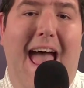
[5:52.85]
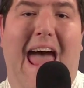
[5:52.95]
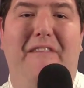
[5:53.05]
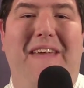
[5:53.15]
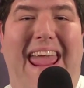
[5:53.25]

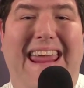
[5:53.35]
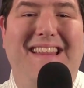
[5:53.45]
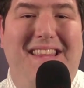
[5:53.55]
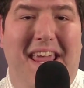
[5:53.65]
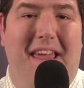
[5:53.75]
out of 8
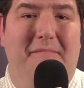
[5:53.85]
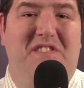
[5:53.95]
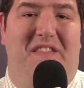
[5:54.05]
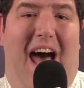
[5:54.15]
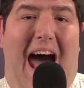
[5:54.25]
teams
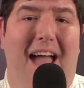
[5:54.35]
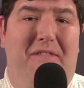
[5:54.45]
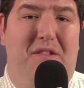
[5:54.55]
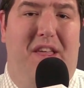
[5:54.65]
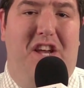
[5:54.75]
in the
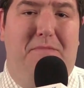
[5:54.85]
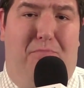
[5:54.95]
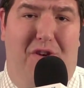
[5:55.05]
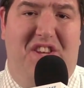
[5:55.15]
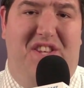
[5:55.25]
Ivy League's
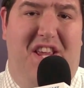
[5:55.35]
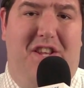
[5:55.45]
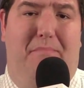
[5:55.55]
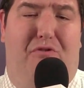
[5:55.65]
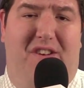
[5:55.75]

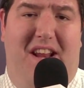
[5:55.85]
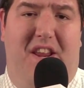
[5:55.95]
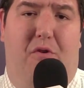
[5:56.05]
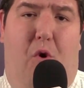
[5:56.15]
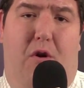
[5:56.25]
preseason
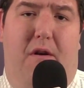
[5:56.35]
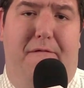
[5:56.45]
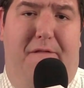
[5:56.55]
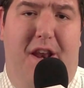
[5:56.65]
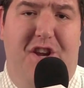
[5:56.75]
predicted order of
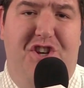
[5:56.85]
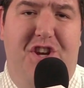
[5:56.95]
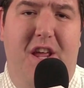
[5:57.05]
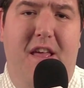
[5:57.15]
finish.